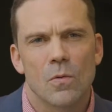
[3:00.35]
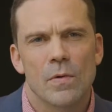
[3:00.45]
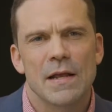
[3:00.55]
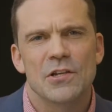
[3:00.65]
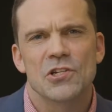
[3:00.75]

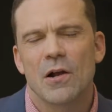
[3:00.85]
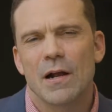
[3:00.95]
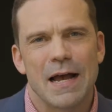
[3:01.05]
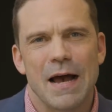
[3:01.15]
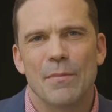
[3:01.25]
We share a
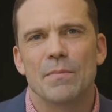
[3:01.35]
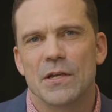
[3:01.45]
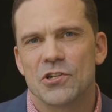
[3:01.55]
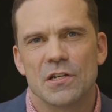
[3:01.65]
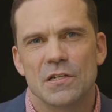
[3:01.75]
common
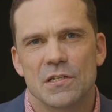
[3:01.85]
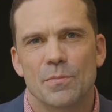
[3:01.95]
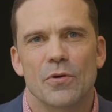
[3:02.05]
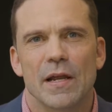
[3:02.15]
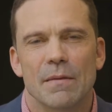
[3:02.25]
mission to
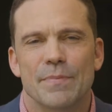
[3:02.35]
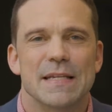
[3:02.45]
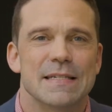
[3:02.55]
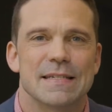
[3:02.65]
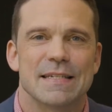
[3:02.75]
bring
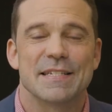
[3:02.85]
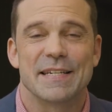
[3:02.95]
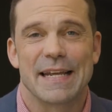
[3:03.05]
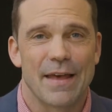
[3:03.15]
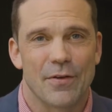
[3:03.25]
businesses
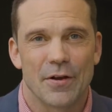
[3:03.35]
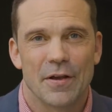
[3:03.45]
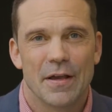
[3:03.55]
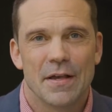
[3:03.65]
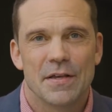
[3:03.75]
together.
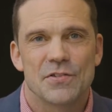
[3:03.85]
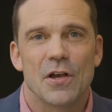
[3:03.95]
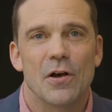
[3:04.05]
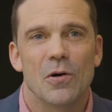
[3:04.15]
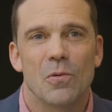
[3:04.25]

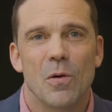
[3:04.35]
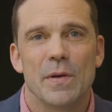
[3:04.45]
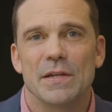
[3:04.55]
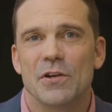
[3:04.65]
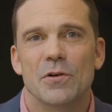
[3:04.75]
So what
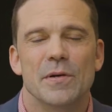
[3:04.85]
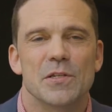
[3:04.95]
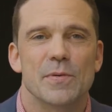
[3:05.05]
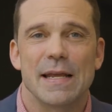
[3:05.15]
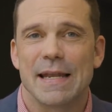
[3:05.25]
we do
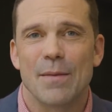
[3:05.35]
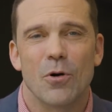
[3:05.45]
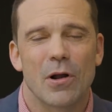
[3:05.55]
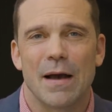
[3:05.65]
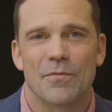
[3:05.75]
is we
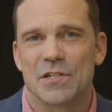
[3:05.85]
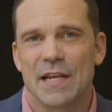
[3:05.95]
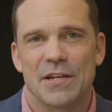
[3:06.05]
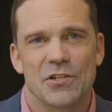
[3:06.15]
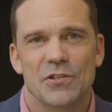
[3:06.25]
enable
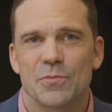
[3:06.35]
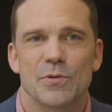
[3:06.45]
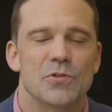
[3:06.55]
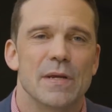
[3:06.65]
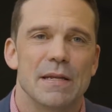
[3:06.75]
conversations
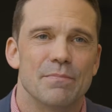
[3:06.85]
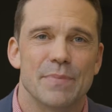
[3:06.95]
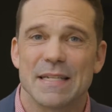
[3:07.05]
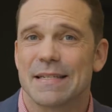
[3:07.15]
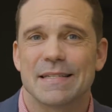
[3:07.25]
between
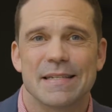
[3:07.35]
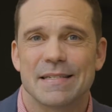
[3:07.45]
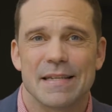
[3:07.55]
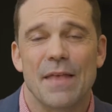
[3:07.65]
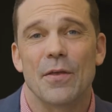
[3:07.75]

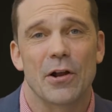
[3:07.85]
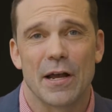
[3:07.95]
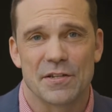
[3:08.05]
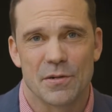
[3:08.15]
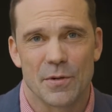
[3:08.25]
businesses and their
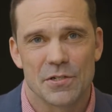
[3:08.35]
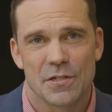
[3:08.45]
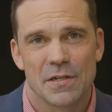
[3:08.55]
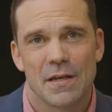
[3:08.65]
customers.